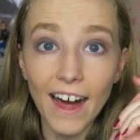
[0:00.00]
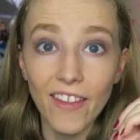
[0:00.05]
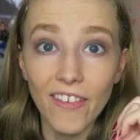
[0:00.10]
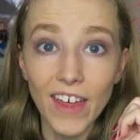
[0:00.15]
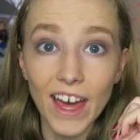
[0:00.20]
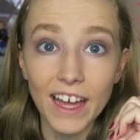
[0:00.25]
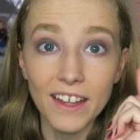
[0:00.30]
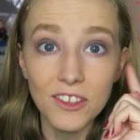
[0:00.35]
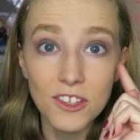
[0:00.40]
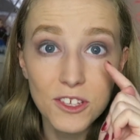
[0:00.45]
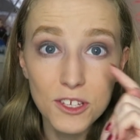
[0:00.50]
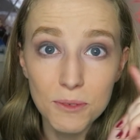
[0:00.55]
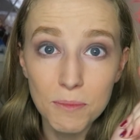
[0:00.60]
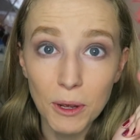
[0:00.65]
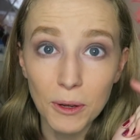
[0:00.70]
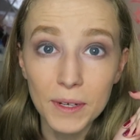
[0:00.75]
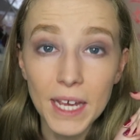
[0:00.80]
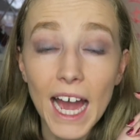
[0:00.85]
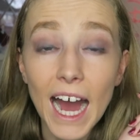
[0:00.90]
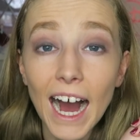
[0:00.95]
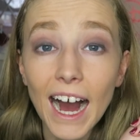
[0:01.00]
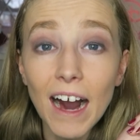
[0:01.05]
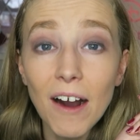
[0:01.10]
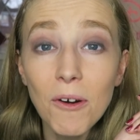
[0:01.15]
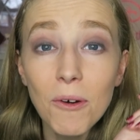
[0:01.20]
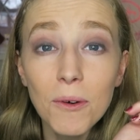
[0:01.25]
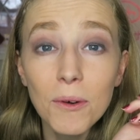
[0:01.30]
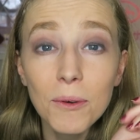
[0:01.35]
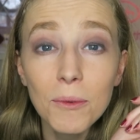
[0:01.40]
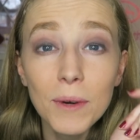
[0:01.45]
and then smoke it
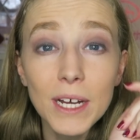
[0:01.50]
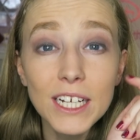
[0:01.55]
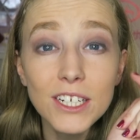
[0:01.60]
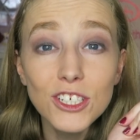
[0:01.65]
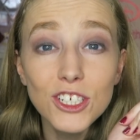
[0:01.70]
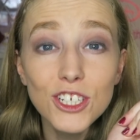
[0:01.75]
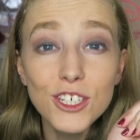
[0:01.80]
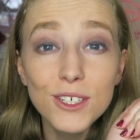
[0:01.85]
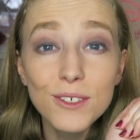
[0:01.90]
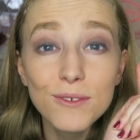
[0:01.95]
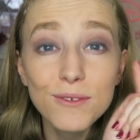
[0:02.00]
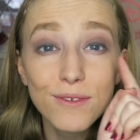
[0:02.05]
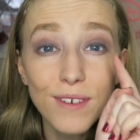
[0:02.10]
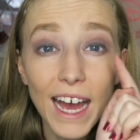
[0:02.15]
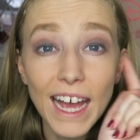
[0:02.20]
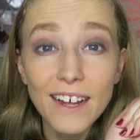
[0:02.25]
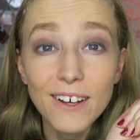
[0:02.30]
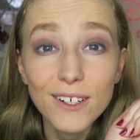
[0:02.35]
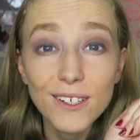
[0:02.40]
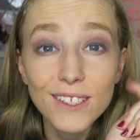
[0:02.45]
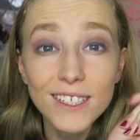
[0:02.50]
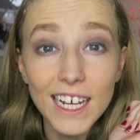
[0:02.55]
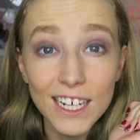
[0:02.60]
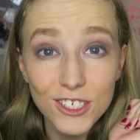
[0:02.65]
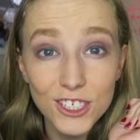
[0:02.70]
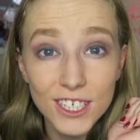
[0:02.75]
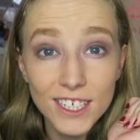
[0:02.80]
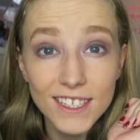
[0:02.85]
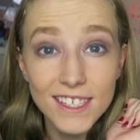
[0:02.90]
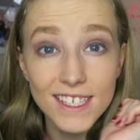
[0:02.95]
out, which failed,
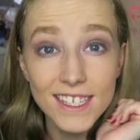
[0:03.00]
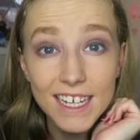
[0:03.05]
as you can